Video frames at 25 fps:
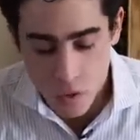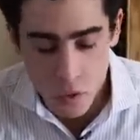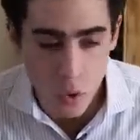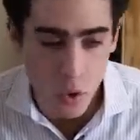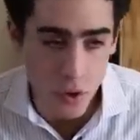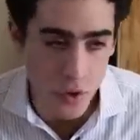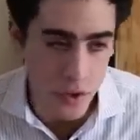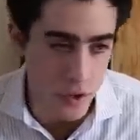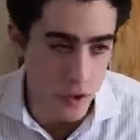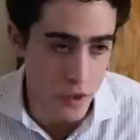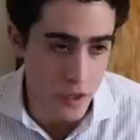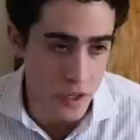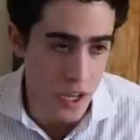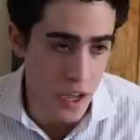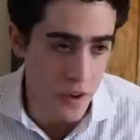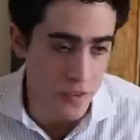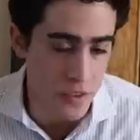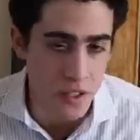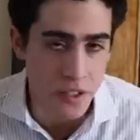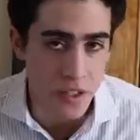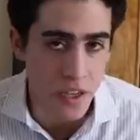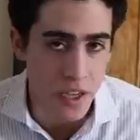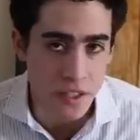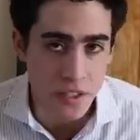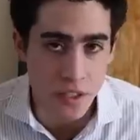Or you're gonna have
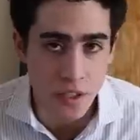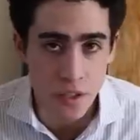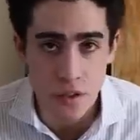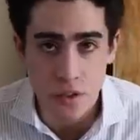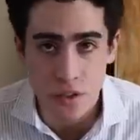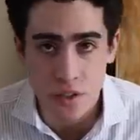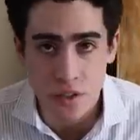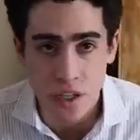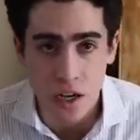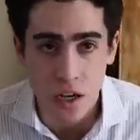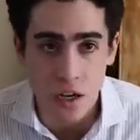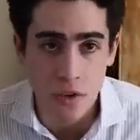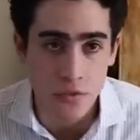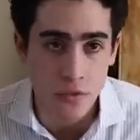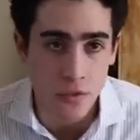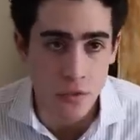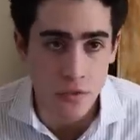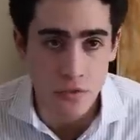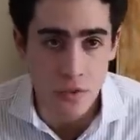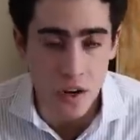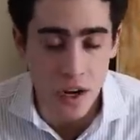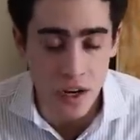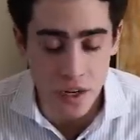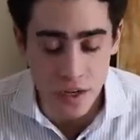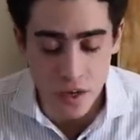to test it yourself
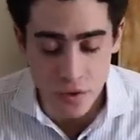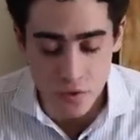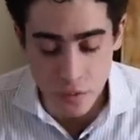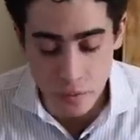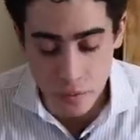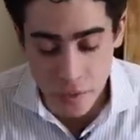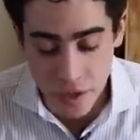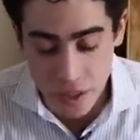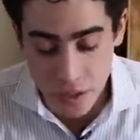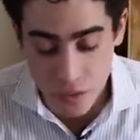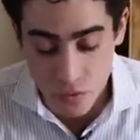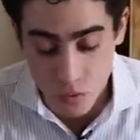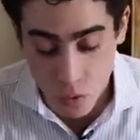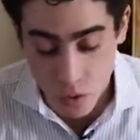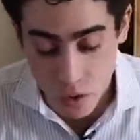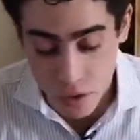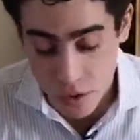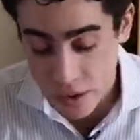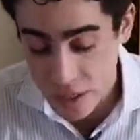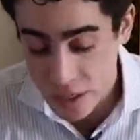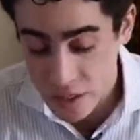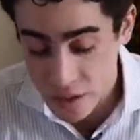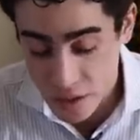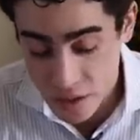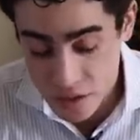or find a different brand of
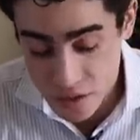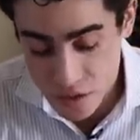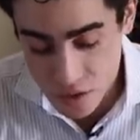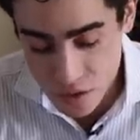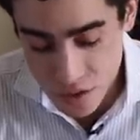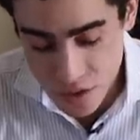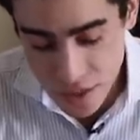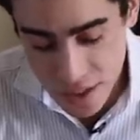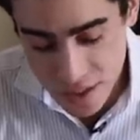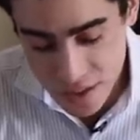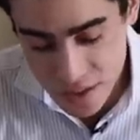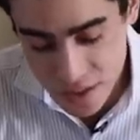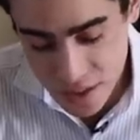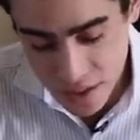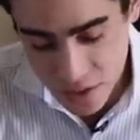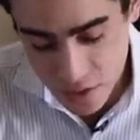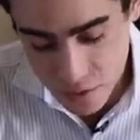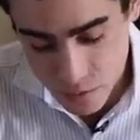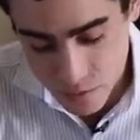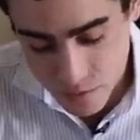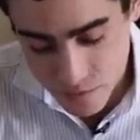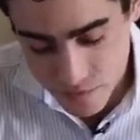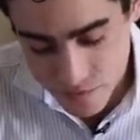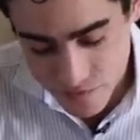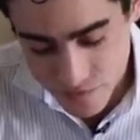water that does do
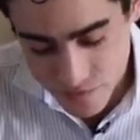testing.